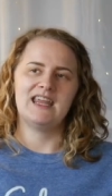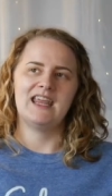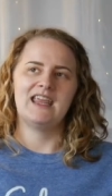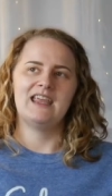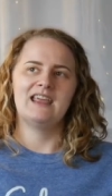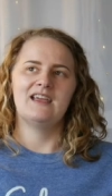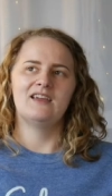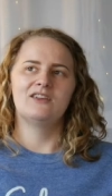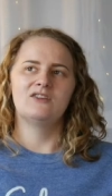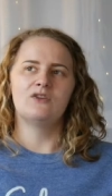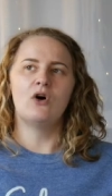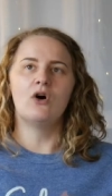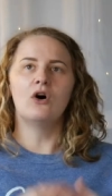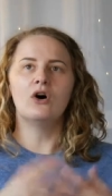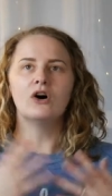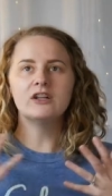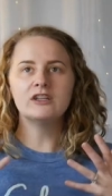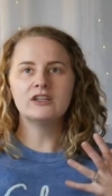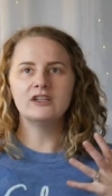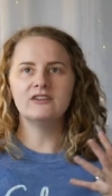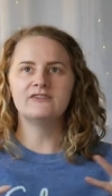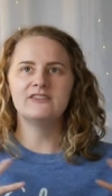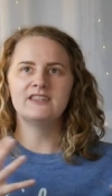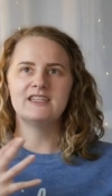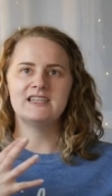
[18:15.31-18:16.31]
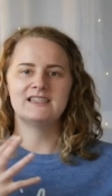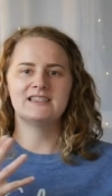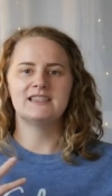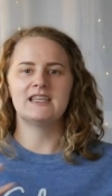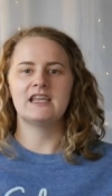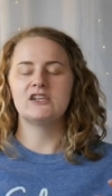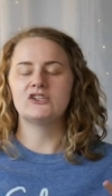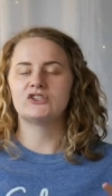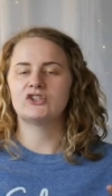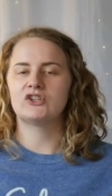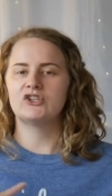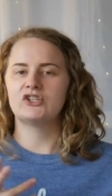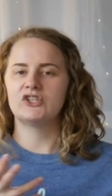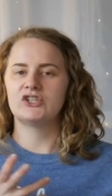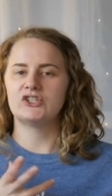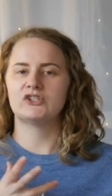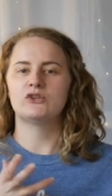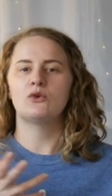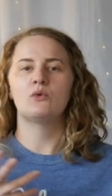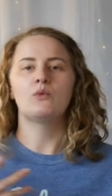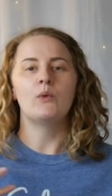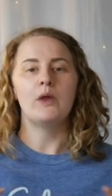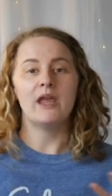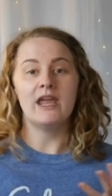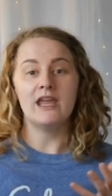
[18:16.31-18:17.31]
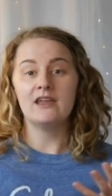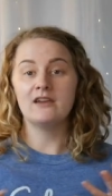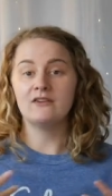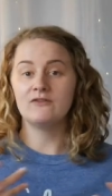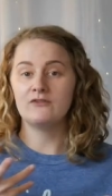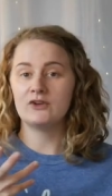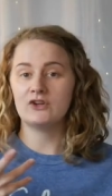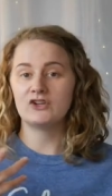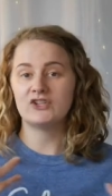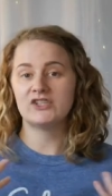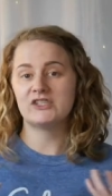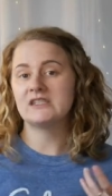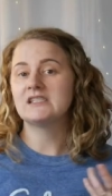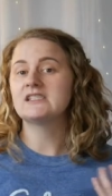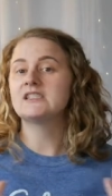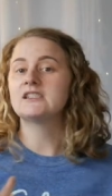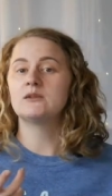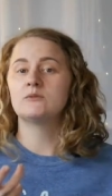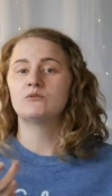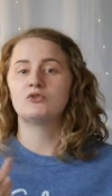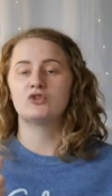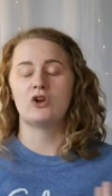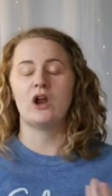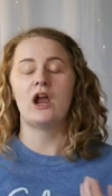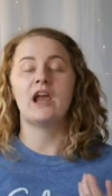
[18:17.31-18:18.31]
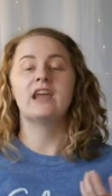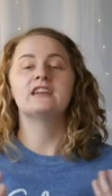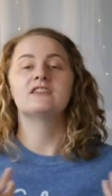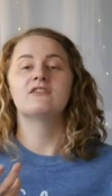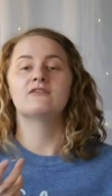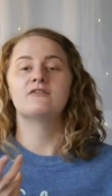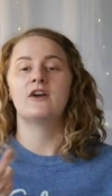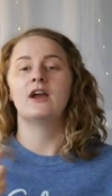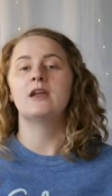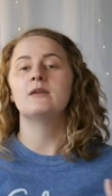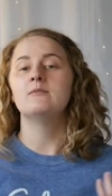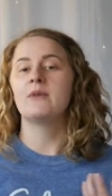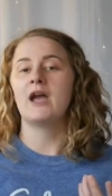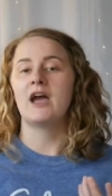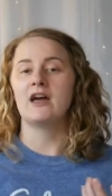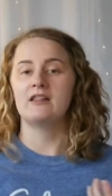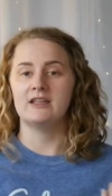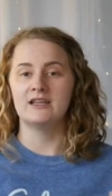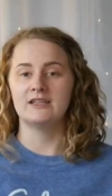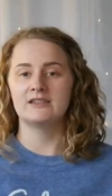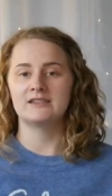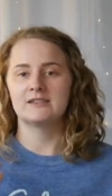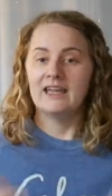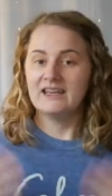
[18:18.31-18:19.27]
And all of these things are just a way of your system trying to find balance.